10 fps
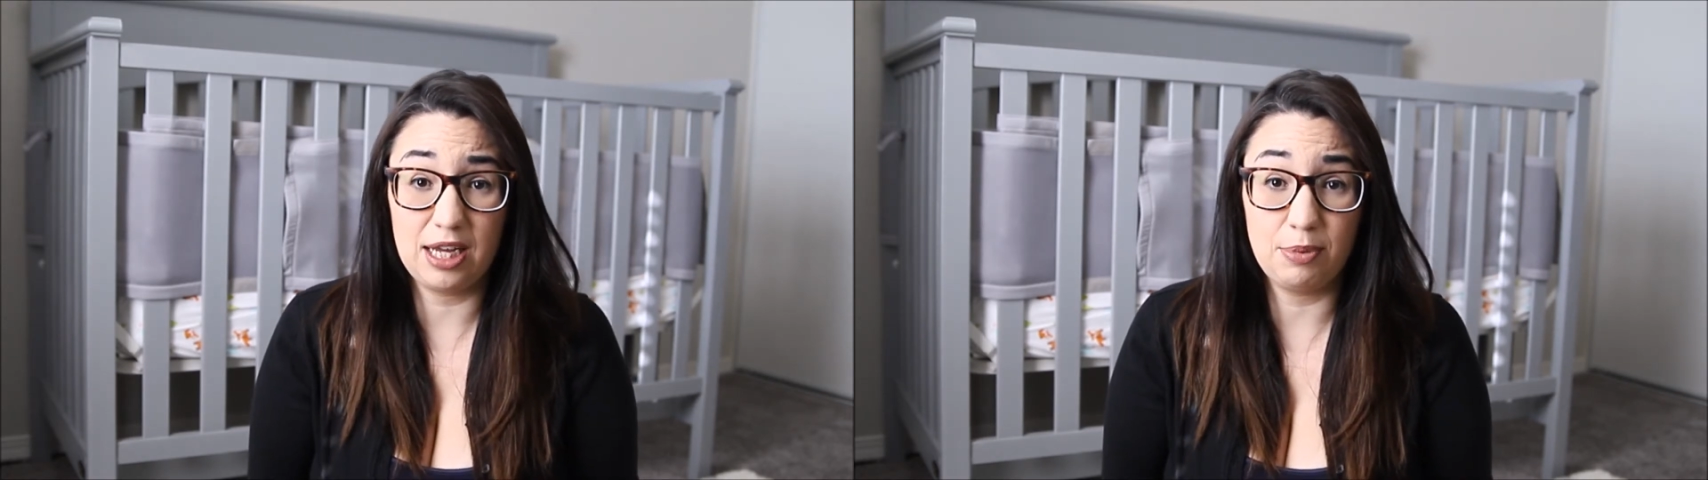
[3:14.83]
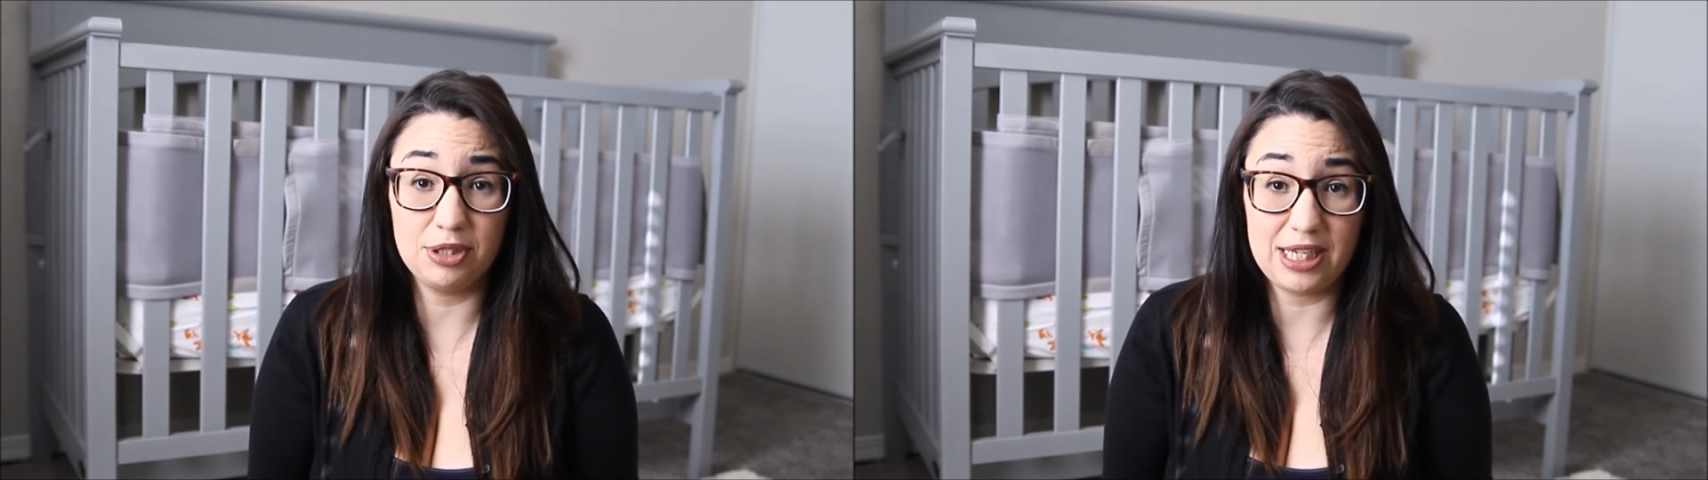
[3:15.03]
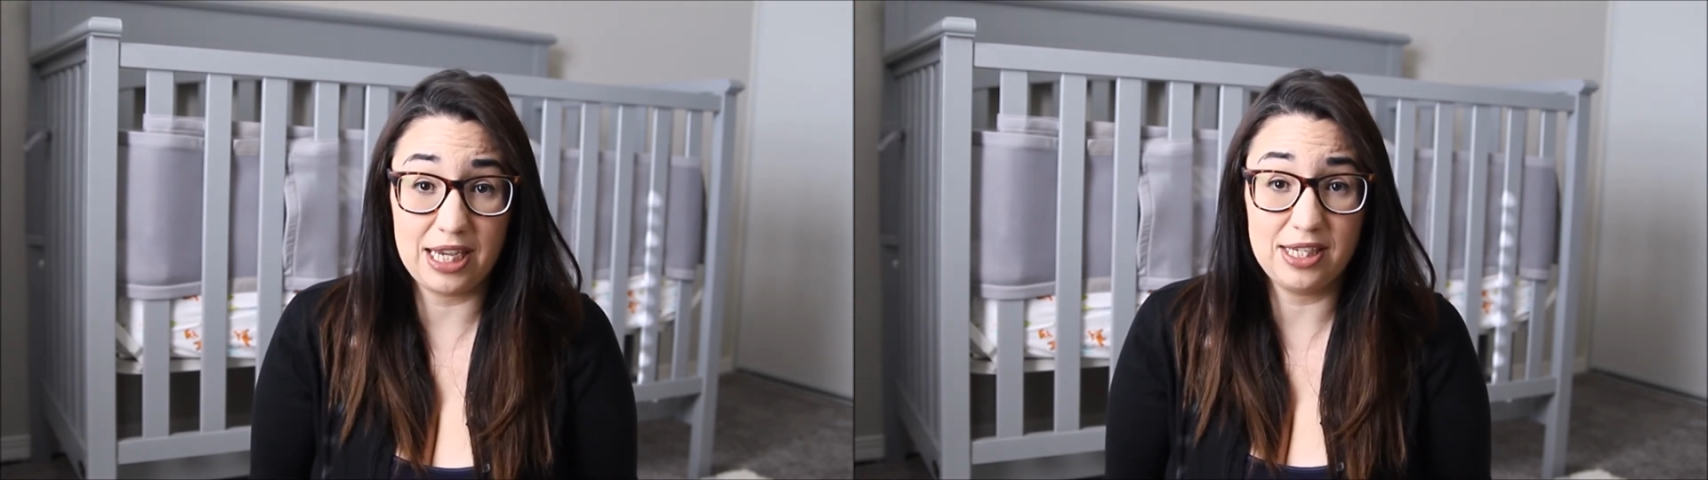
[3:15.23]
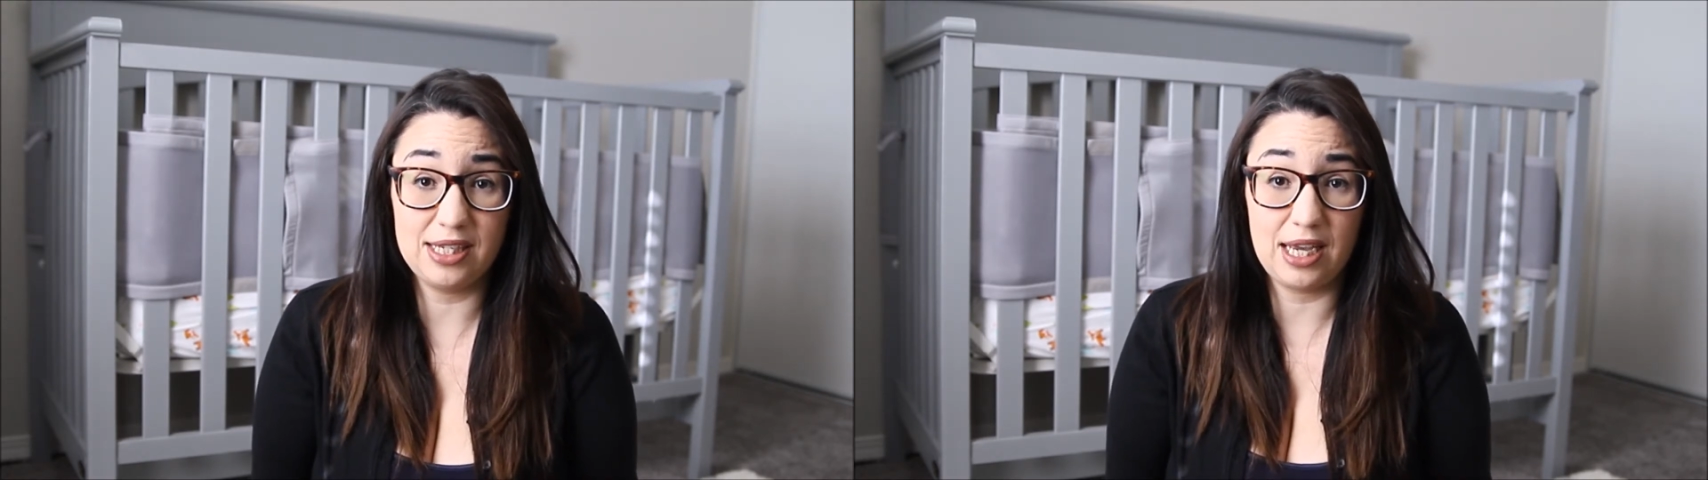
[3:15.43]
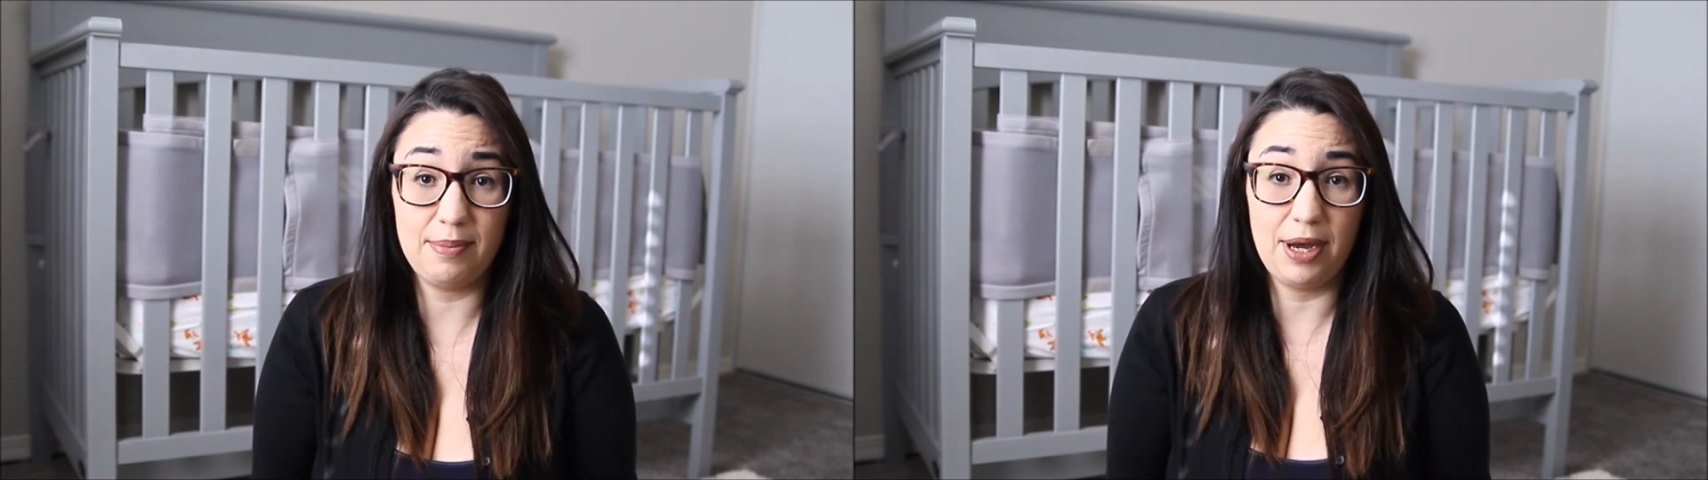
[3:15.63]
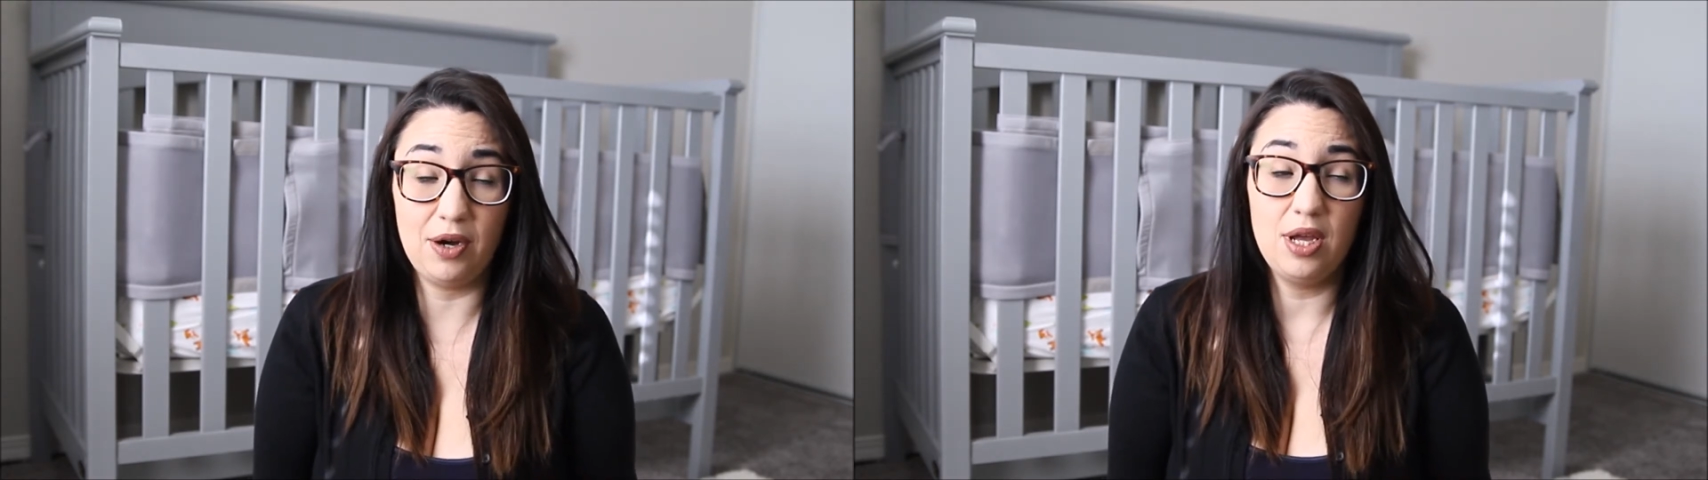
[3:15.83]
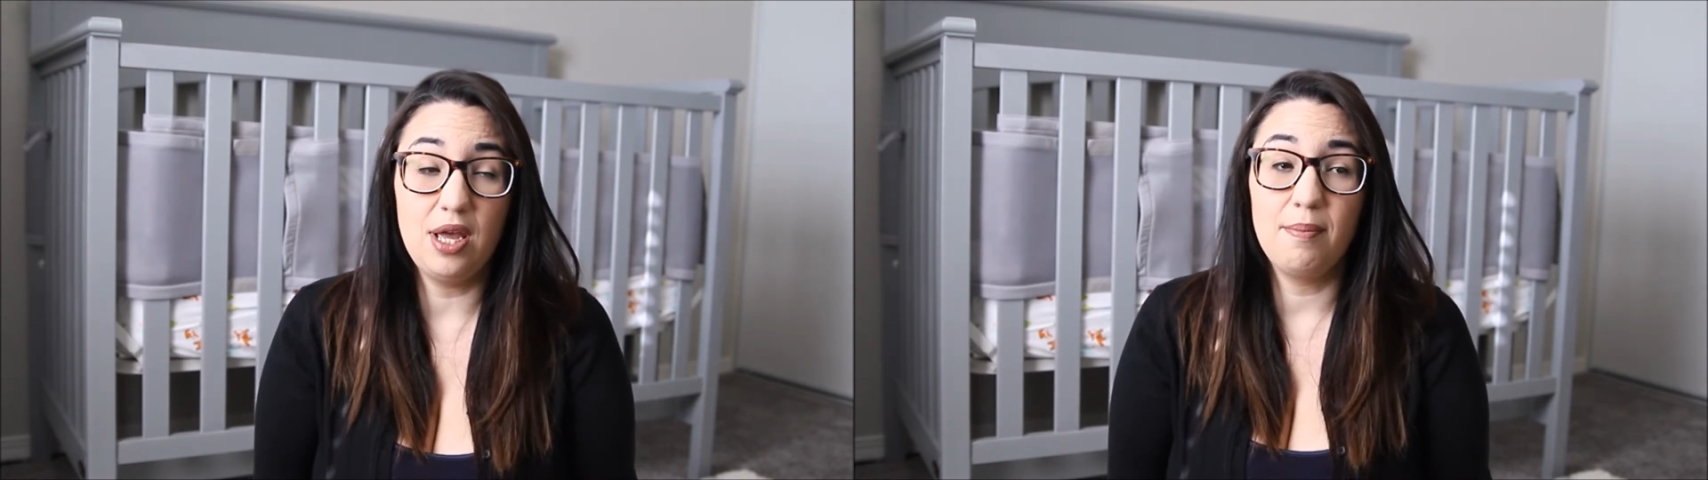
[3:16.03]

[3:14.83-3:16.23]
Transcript: couple of days to come out,